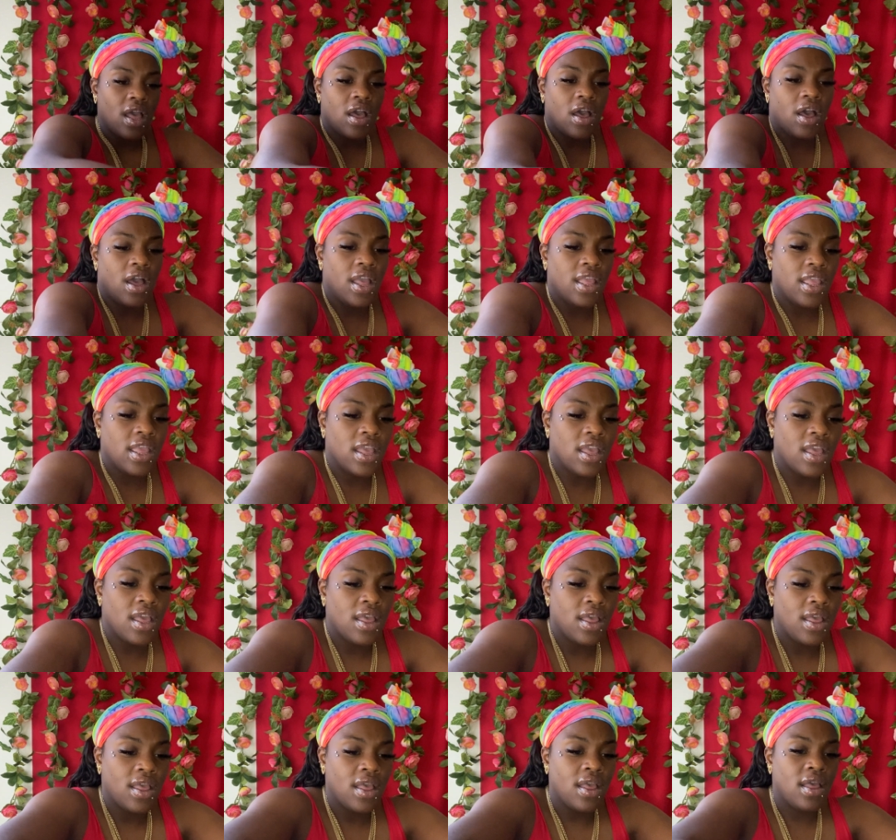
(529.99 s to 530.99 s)
Oh, yeah.
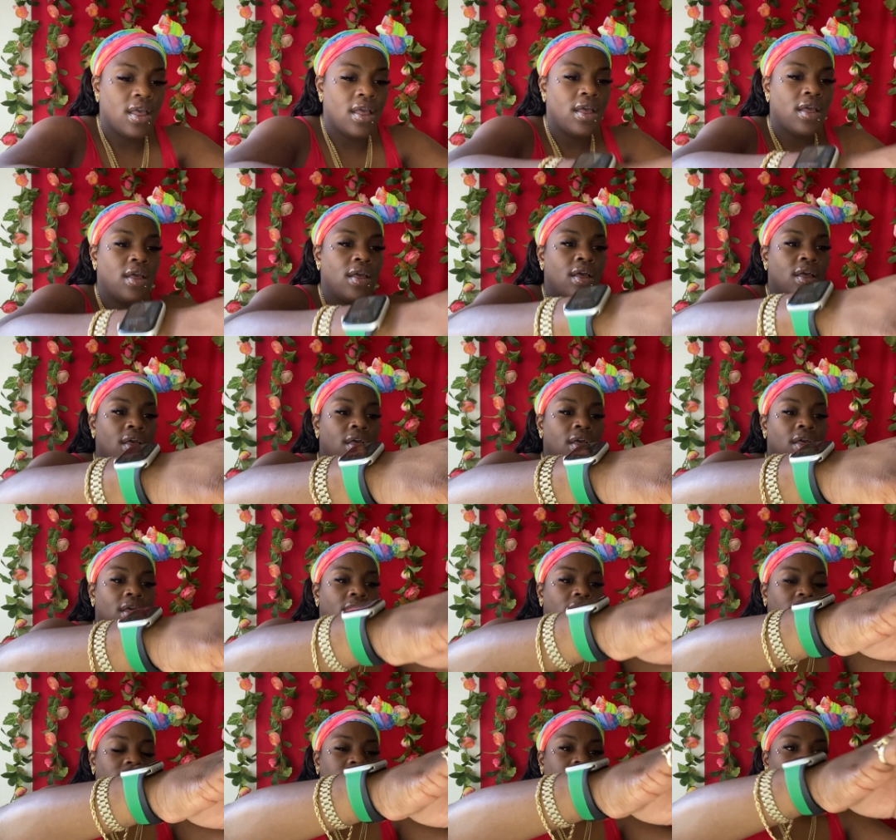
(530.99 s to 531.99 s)

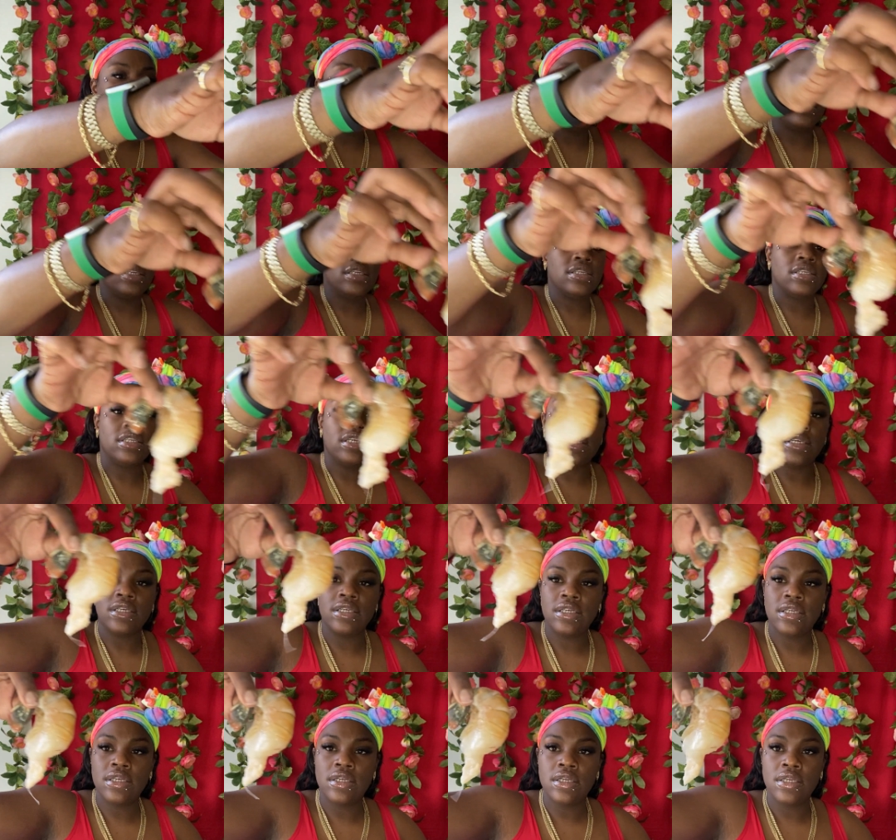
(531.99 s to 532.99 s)
These is the
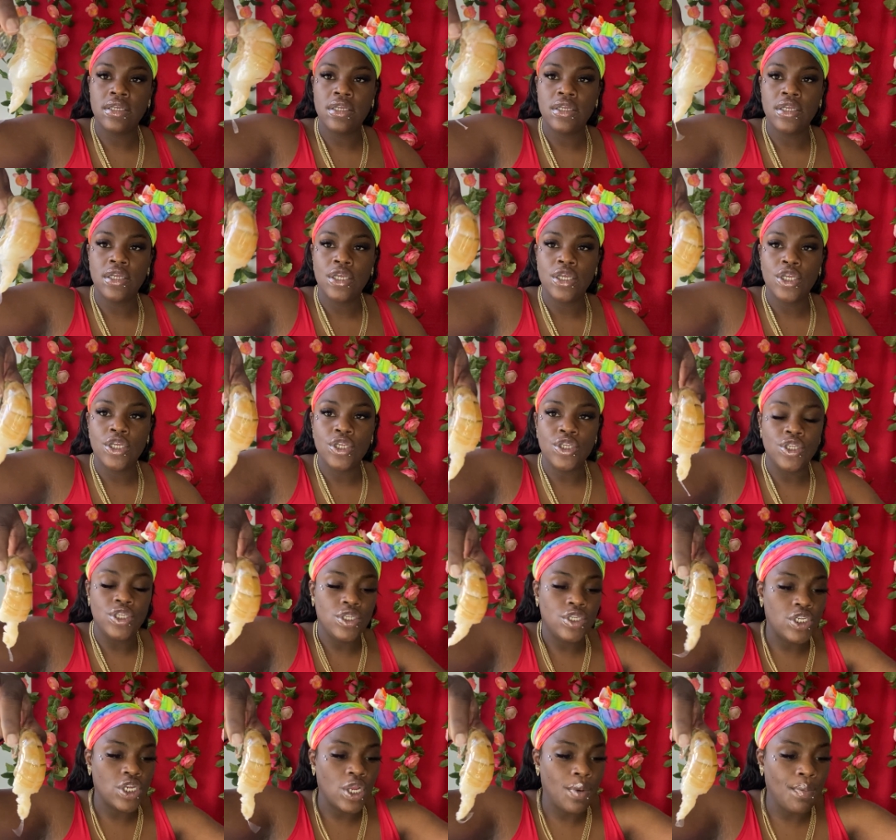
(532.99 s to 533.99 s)

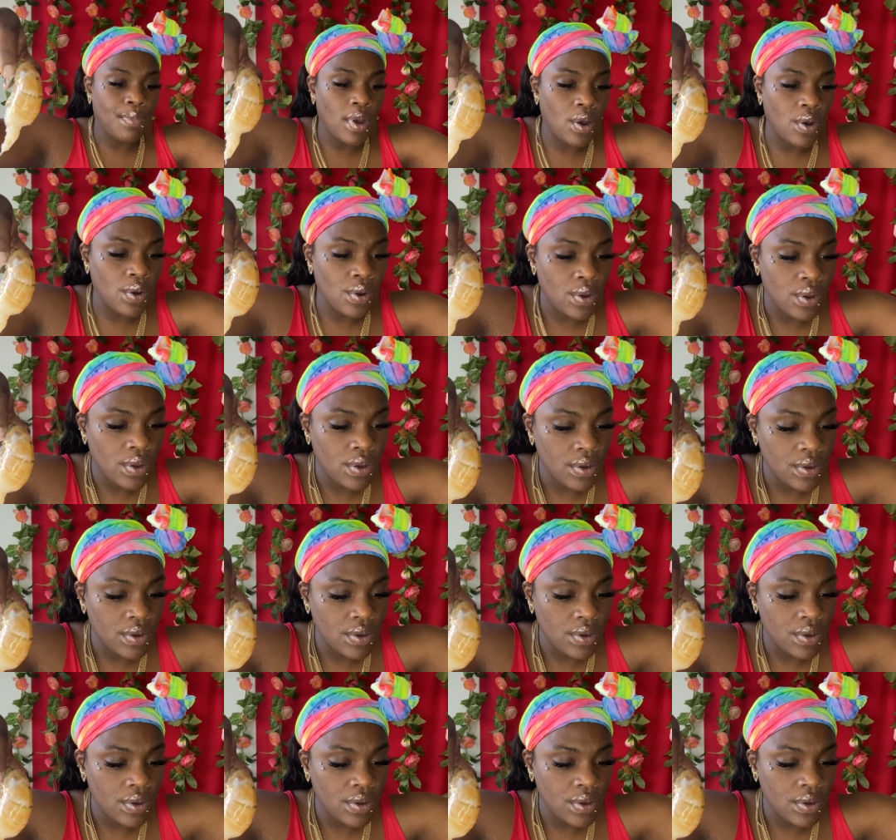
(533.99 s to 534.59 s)
jumbo.